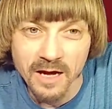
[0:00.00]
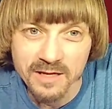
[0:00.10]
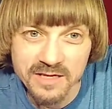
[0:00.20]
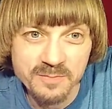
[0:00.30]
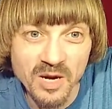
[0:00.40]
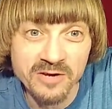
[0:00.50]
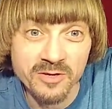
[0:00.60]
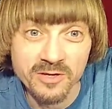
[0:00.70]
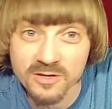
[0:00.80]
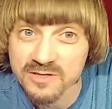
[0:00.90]
I like to buy
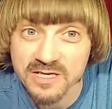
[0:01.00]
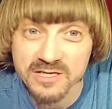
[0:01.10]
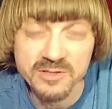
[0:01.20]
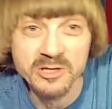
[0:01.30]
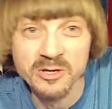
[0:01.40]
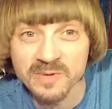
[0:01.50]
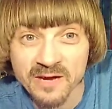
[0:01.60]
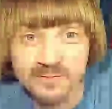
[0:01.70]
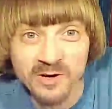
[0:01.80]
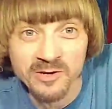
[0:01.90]
new clothes. I do too, but
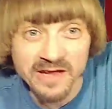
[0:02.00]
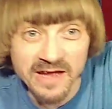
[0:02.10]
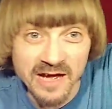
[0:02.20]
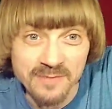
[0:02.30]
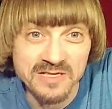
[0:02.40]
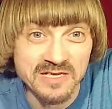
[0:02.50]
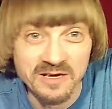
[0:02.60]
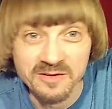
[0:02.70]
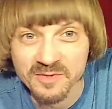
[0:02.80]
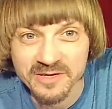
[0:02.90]
that rarely happens.
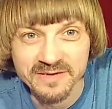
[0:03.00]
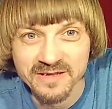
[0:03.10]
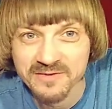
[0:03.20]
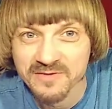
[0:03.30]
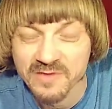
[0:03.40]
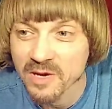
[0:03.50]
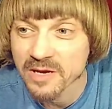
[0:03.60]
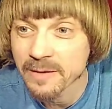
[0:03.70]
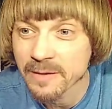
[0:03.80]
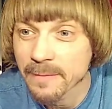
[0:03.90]
I mean, I don't have any
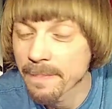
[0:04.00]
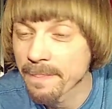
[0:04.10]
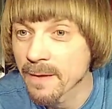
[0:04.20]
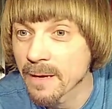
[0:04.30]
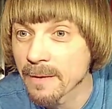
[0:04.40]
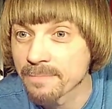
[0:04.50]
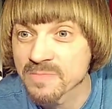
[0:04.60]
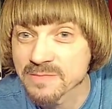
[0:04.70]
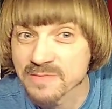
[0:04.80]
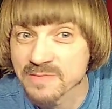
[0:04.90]
money. Uh,
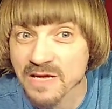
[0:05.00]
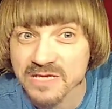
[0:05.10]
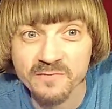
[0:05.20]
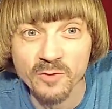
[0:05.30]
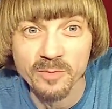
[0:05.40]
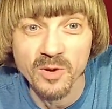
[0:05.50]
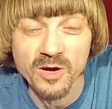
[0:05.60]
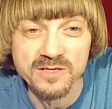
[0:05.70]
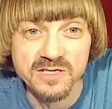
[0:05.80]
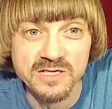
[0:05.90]
sometimes I can afford a
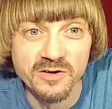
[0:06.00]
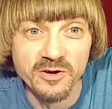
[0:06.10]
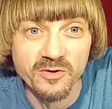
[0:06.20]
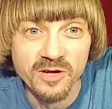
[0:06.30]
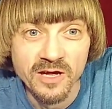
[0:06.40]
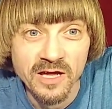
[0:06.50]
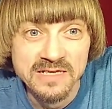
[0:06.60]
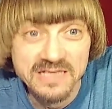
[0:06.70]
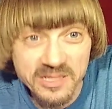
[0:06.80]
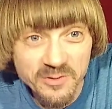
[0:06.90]
box of cereal.
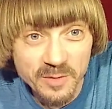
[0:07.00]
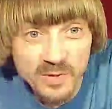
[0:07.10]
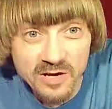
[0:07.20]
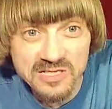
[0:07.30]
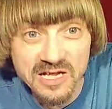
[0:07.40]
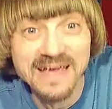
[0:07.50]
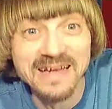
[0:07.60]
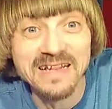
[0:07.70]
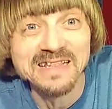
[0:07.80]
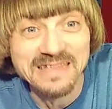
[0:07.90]
C three P Os, I
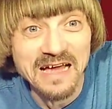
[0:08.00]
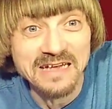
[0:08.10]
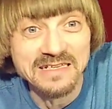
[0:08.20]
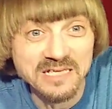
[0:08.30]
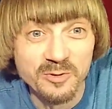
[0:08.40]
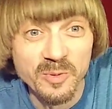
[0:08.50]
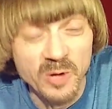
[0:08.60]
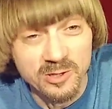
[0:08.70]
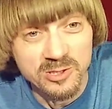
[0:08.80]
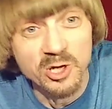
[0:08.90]
ate a lot of C three
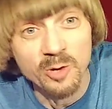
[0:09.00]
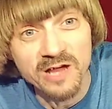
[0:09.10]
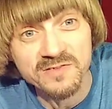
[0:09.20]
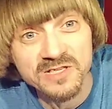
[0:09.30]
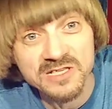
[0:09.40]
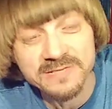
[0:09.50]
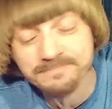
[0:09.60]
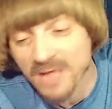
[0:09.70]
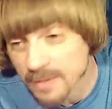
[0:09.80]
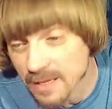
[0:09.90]
P Os, Joe Blevins.
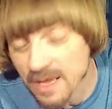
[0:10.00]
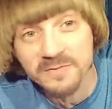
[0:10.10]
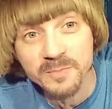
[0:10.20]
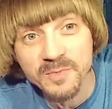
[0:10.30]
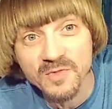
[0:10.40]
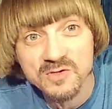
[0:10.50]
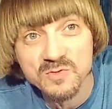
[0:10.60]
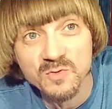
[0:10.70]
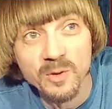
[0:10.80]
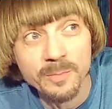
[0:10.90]
A lot of them.
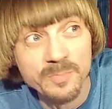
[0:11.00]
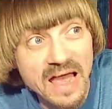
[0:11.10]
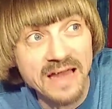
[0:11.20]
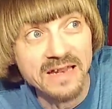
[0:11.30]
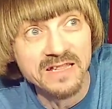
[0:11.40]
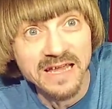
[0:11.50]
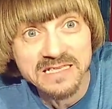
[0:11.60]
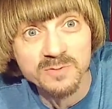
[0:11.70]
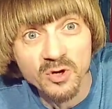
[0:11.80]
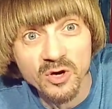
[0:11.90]
Those weren't bad, and they had
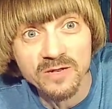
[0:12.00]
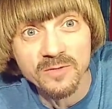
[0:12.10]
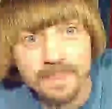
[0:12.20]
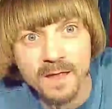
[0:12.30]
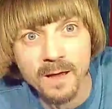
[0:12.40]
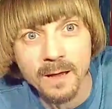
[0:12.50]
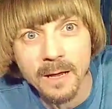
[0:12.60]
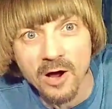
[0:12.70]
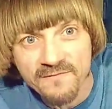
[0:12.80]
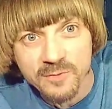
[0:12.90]
some good uh,
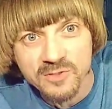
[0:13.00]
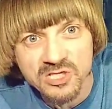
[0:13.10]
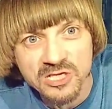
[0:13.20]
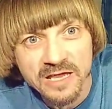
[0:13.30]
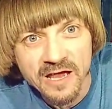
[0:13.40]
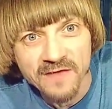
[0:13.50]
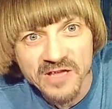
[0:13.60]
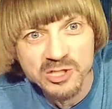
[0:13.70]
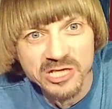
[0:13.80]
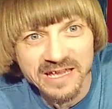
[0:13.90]
offers of
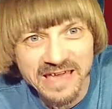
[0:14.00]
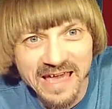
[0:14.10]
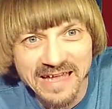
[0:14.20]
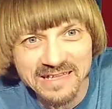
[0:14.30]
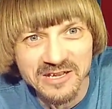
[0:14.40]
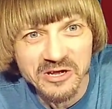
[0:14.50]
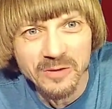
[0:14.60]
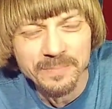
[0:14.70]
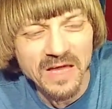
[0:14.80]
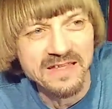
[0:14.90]
things you could get, you know.
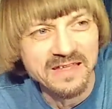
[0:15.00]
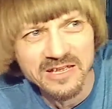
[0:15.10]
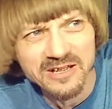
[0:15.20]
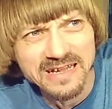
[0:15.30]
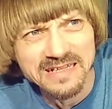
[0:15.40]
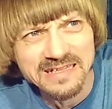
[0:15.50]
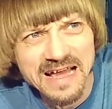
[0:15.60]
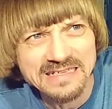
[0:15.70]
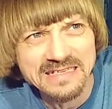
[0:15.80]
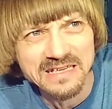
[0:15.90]
I think you could get
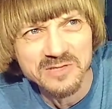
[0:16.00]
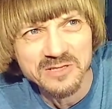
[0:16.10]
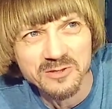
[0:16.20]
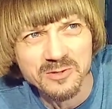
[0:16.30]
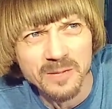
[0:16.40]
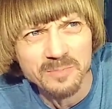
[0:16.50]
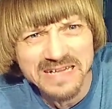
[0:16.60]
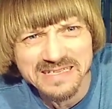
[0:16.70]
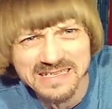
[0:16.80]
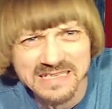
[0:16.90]
glass, there was little
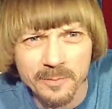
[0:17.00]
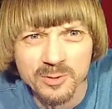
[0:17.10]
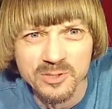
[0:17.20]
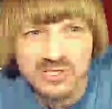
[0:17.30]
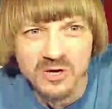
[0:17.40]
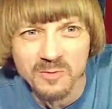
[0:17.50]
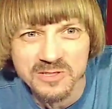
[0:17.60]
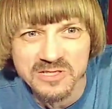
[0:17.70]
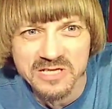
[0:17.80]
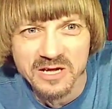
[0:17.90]
plastic tumblers, Star
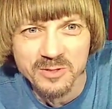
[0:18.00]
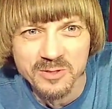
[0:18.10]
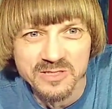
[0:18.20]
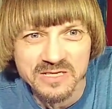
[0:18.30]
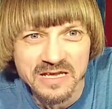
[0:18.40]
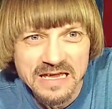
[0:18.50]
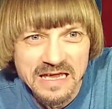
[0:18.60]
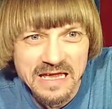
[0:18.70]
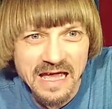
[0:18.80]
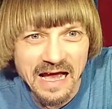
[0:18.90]
Wars tumblers.
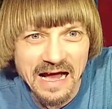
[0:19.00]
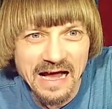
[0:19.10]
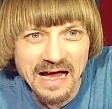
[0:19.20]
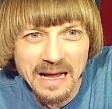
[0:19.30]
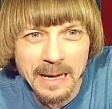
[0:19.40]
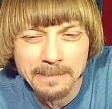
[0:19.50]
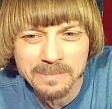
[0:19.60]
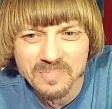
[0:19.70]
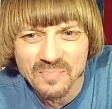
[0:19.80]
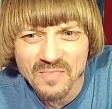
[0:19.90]

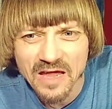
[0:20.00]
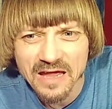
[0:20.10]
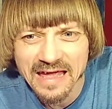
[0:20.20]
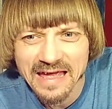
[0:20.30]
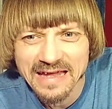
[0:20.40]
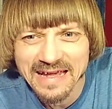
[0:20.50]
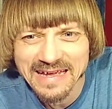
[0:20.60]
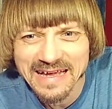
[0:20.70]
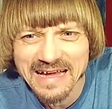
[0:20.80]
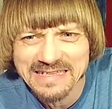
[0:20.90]
Um, and I
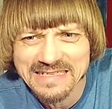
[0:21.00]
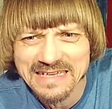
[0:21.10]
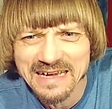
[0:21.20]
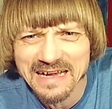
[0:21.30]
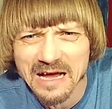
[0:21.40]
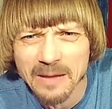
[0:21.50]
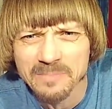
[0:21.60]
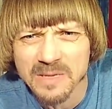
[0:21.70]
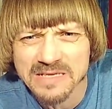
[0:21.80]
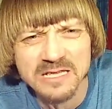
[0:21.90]
got uh,
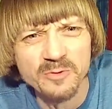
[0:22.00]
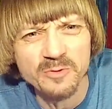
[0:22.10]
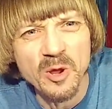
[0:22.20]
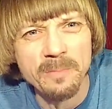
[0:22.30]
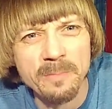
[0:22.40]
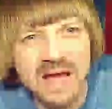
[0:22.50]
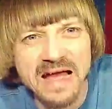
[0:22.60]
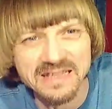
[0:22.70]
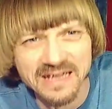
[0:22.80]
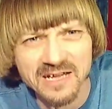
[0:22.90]
a C three P O
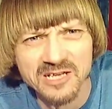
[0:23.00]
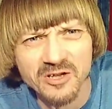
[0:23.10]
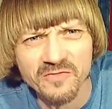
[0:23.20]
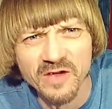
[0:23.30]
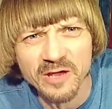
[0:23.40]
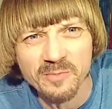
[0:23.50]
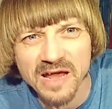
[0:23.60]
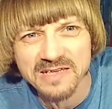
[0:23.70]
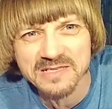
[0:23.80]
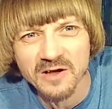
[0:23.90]
mask. I think I got a Darth Vader
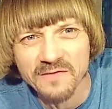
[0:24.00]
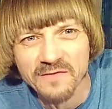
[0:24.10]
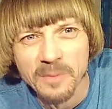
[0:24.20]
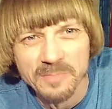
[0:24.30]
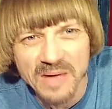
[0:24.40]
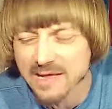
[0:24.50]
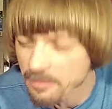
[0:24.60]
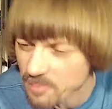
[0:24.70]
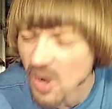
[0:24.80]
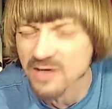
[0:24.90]
mask off the back of the
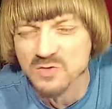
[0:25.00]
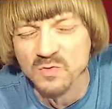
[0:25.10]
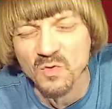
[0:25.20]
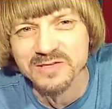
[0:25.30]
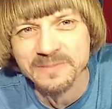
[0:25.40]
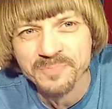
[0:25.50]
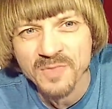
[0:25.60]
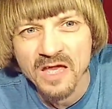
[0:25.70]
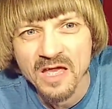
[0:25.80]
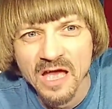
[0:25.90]
box once.
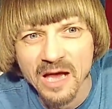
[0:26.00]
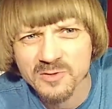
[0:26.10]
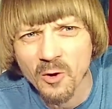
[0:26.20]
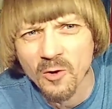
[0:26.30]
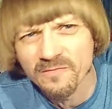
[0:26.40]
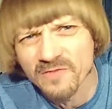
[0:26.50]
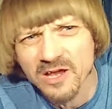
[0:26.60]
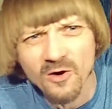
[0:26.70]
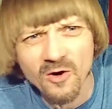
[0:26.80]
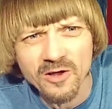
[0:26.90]
I'm going to do a whole
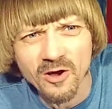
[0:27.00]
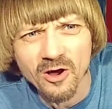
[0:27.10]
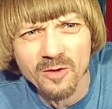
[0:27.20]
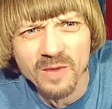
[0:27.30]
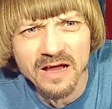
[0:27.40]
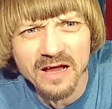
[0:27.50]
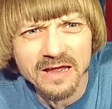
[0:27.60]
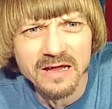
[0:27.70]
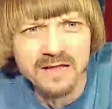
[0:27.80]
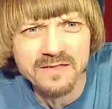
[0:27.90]
video on all
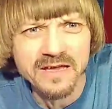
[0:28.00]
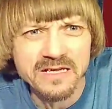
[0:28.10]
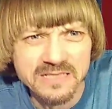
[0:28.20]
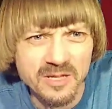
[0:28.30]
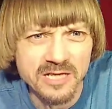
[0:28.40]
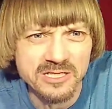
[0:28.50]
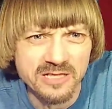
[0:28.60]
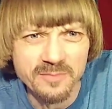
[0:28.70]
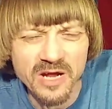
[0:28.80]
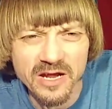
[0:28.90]
my, uh, thanks, I'm glad you
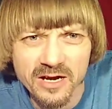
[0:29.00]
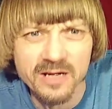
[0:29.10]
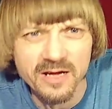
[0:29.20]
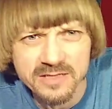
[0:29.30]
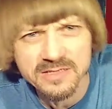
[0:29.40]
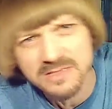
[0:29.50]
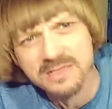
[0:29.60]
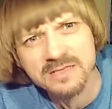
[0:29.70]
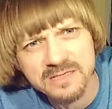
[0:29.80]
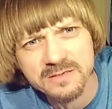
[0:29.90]
like my haircut. It's,
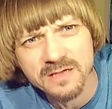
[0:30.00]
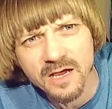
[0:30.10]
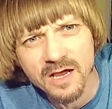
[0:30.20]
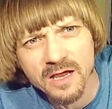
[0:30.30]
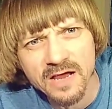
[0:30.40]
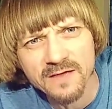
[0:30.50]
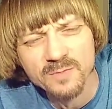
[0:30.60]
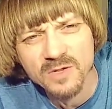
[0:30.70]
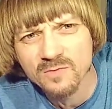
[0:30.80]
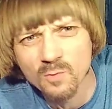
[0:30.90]
it's. Uh,
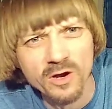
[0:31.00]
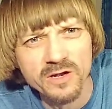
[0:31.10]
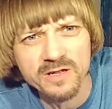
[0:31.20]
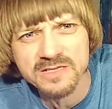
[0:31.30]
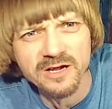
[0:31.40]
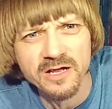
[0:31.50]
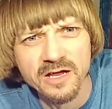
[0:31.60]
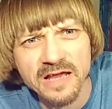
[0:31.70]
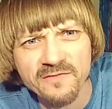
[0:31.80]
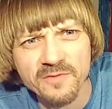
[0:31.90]
I've been working on this
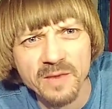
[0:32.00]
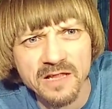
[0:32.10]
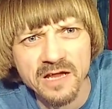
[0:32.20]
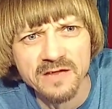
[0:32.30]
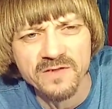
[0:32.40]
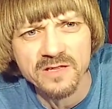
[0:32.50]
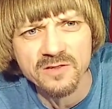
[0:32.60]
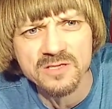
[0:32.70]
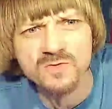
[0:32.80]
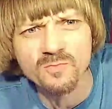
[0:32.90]
haircut half of my life, and it
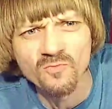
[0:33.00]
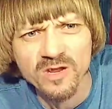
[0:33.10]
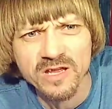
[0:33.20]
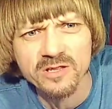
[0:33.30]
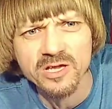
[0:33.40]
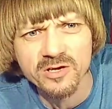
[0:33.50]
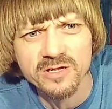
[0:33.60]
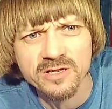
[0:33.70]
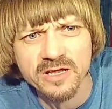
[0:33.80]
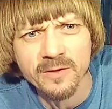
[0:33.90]
looks really
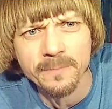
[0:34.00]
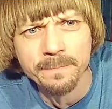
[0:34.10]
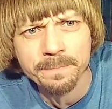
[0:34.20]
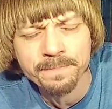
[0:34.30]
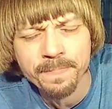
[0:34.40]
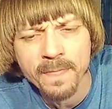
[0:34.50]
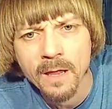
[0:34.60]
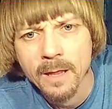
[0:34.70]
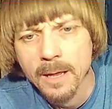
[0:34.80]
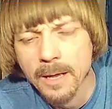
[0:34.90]
good now.
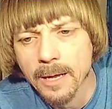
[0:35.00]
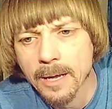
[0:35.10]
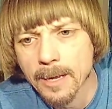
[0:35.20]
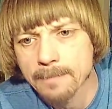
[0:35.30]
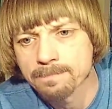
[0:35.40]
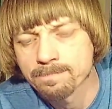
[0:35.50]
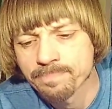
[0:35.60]
Um...